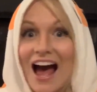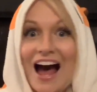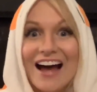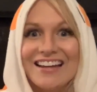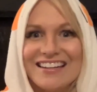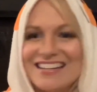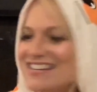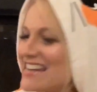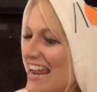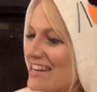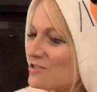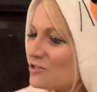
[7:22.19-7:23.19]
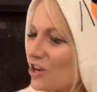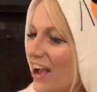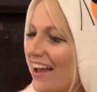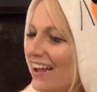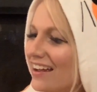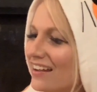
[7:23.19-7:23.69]
a ninja,
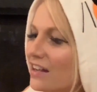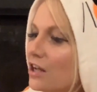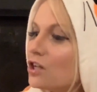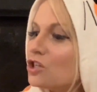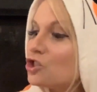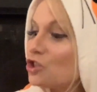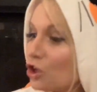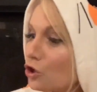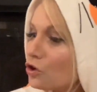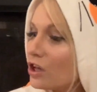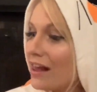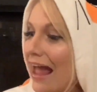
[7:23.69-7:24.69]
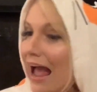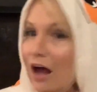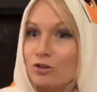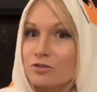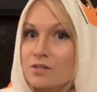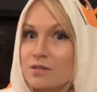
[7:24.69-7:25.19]
two
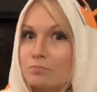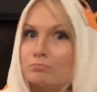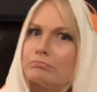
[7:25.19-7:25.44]
clowns,